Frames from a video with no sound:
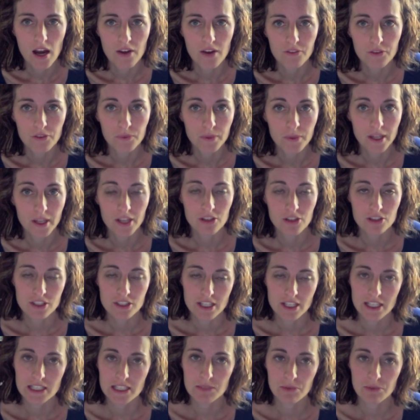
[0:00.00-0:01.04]
From what I
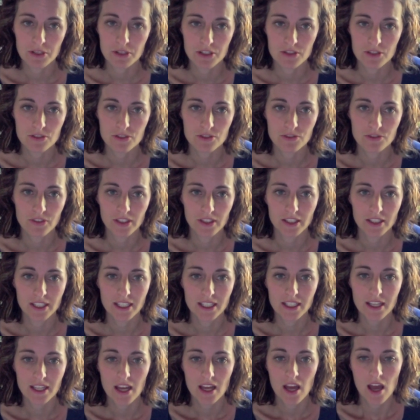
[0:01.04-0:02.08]
understand, it's pretty
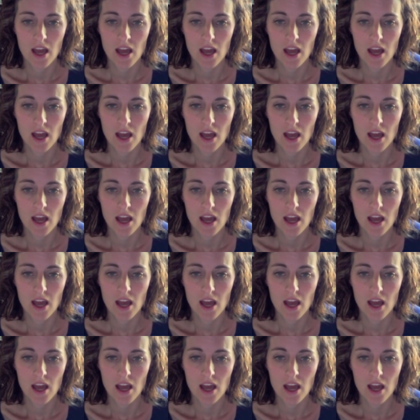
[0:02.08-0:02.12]
user-friendly.